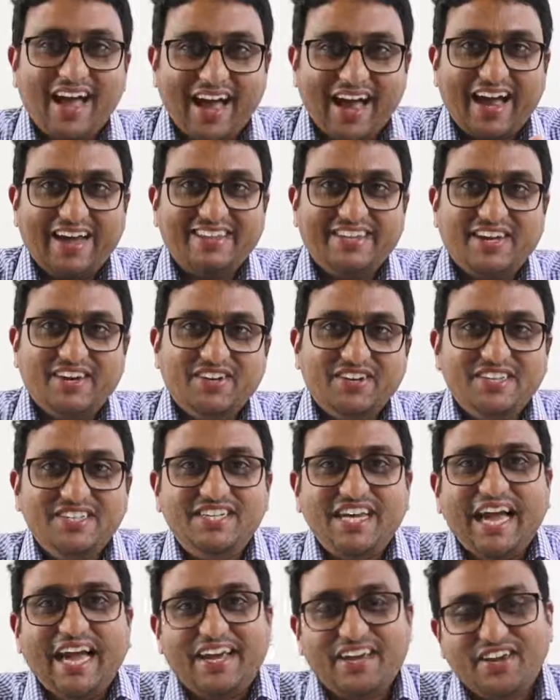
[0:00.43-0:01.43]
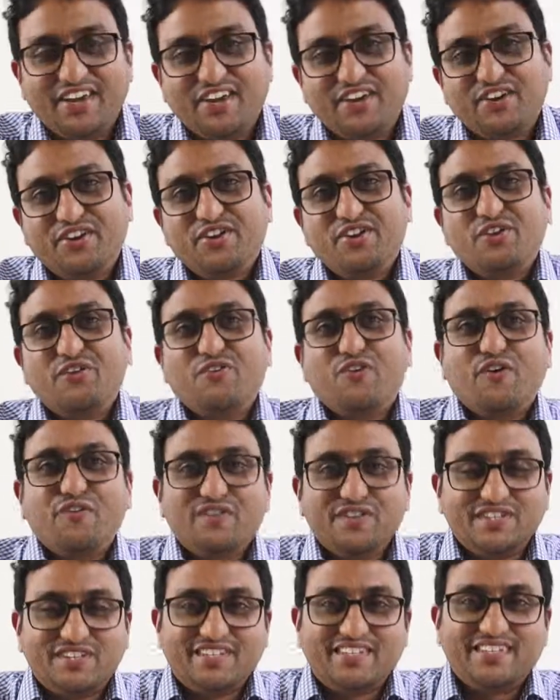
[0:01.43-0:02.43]
Hi there, Jag here, your
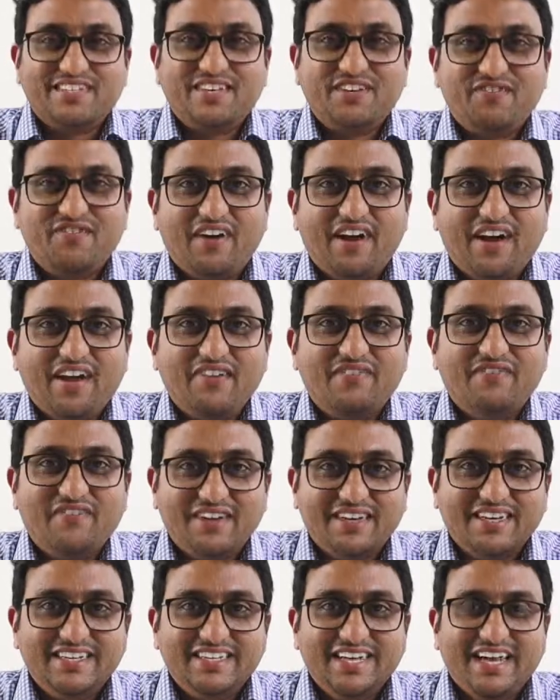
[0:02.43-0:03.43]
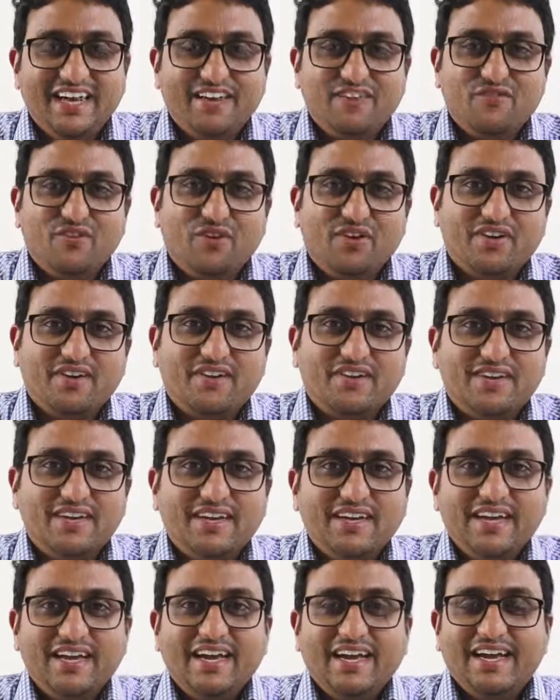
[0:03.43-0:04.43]
Office 365 daily vlogger.
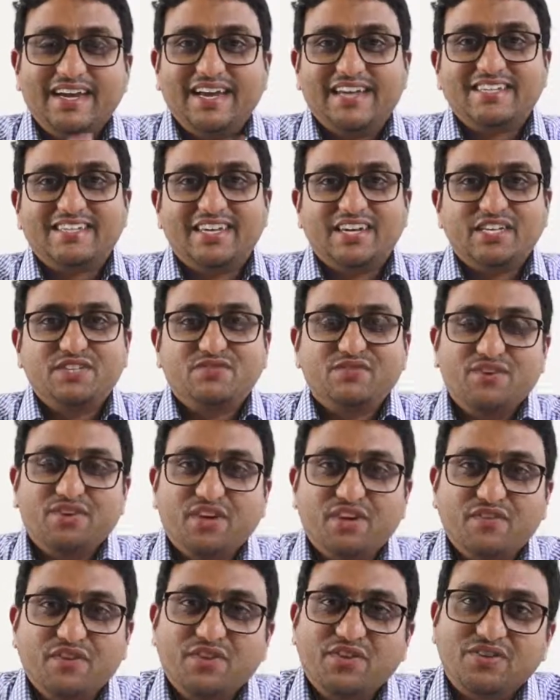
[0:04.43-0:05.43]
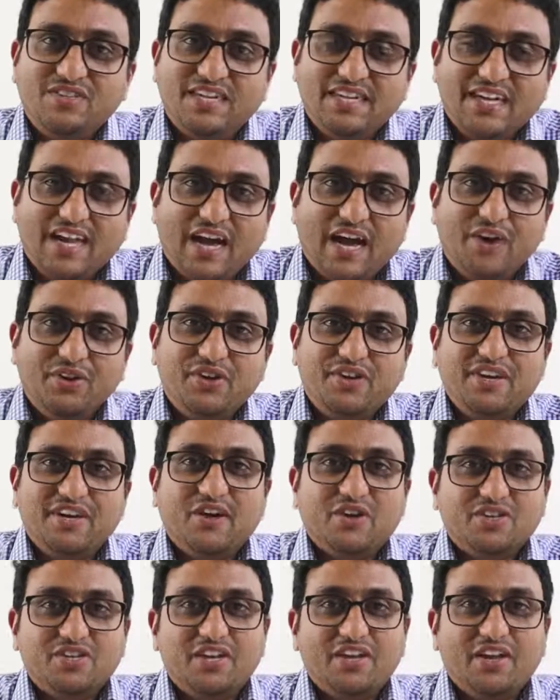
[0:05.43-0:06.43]
In yesterday's video, we looked at how you can
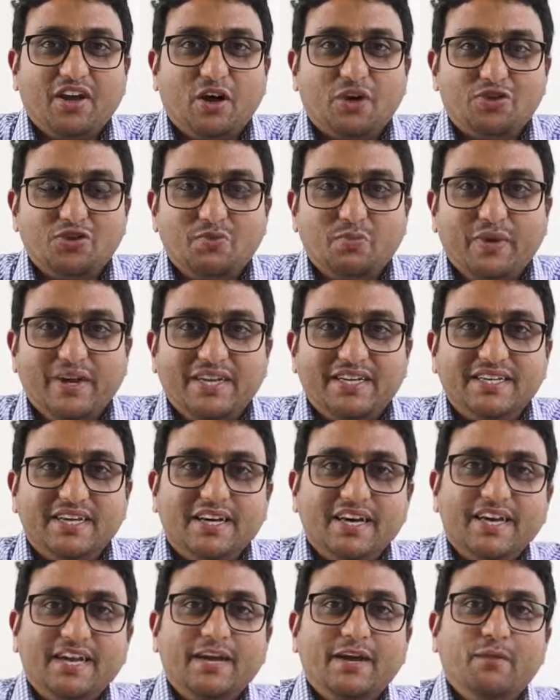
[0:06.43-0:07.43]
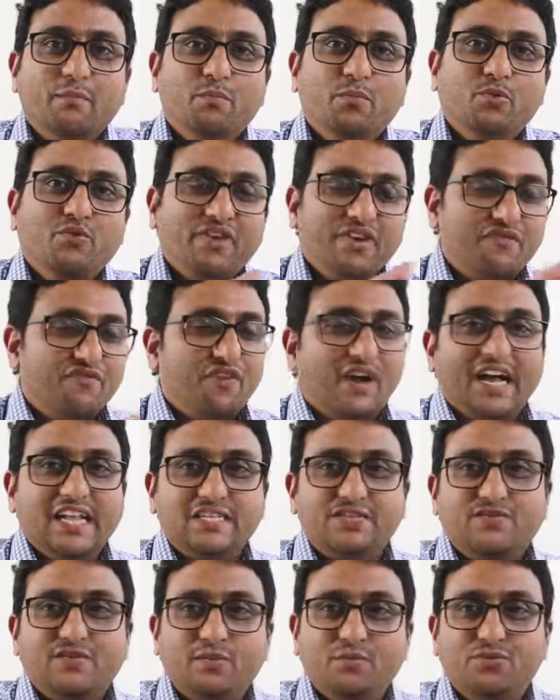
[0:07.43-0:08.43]
actually automate moving
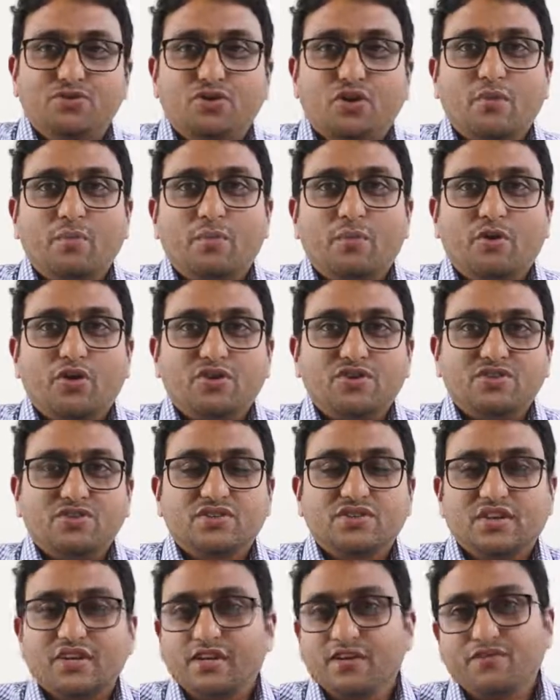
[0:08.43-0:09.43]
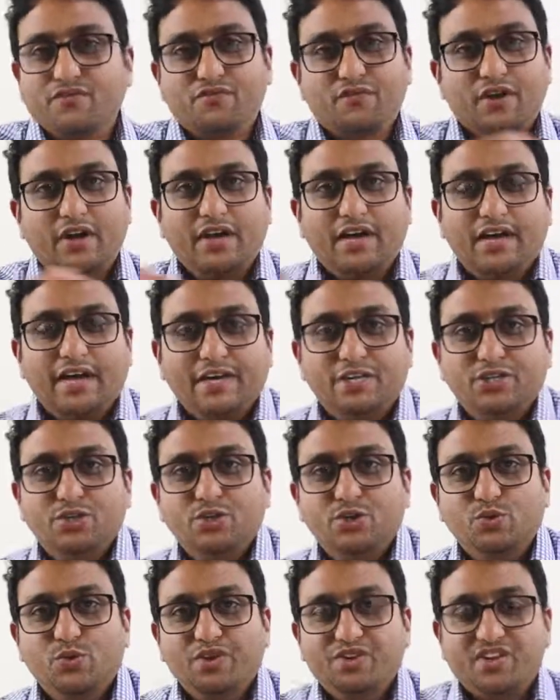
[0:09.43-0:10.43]
files from Dropbox
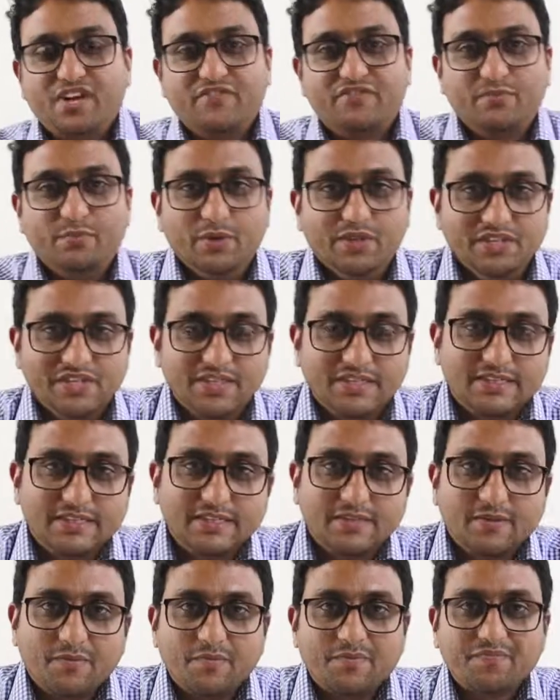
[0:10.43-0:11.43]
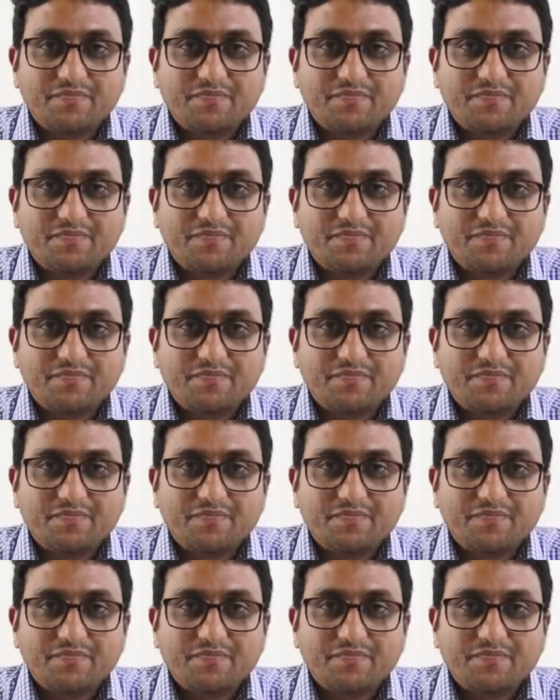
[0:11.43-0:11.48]
to OneDrive for Business.